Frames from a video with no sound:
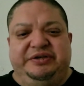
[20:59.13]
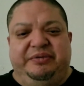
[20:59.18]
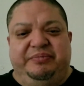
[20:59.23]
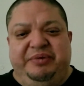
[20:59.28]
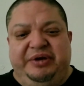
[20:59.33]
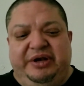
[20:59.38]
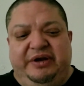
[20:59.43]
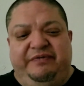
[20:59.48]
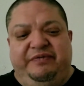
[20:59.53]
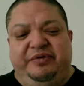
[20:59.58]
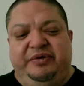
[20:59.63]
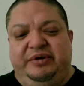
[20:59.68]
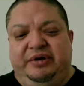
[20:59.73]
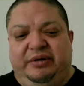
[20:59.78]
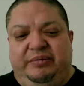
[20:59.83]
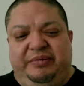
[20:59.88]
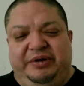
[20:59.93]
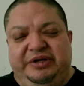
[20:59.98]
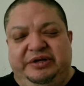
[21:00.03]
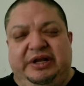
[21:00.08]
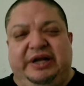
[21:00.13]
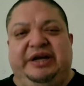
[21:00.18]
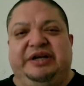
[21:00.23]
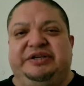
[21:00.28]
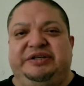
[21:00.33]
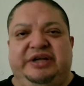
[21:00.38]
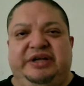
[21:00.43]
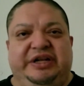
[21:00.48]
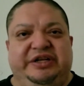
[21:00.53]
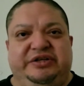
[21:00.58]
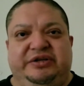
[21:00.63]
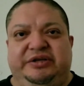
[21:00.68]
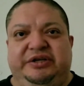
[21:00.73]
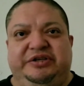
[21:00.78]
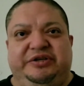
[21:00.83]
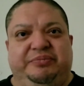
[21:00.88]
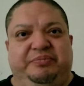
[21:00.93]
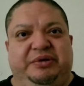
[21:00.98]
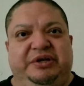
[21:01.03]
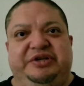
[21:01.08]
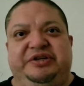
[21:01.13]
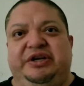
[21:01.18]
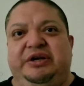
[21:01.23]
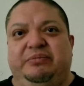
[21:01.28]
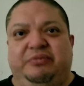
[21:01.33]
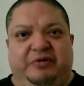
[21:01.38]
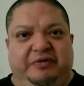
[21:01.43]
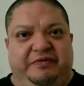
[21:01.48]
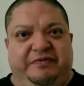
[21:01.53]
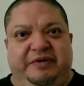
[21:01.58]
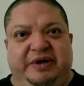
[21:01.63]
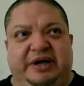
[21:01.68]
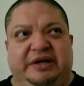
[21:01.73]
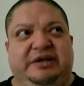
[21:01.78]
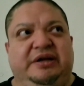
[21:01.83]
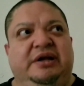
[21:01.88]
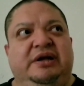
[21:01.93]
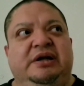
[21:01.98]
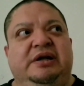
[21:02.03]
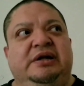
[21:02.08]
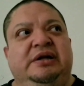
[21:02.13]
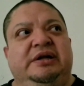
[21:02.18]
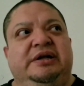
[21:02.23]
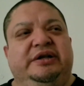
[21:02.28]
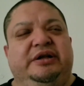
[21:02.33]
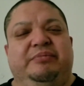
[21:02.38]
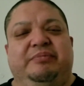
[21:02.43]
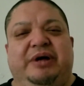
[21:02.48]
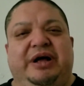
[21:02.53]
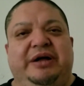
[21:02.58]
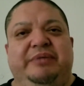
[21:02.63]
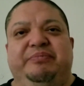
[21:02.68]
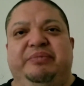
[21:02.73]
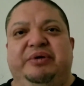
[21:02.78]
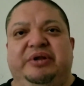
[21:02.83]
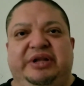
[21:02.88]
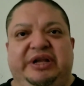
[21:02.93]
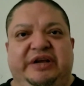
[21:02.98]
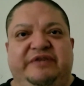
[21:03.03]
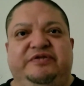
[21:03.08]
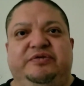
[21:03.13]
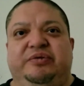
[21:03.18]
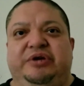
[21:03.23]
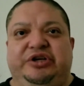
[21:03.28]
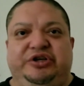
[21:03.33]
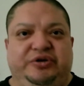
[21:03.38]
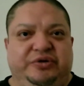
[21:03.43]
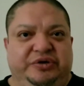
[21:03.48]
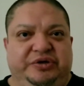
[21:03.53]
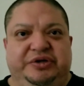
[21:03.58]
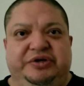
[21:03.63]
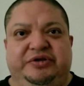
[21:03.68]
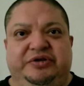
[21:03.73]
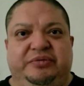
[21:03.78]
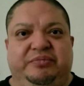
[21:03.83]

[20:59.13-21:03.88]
I mean, I mean, like I said, it's a, it's a placebo effect. The mind believes what it chooses to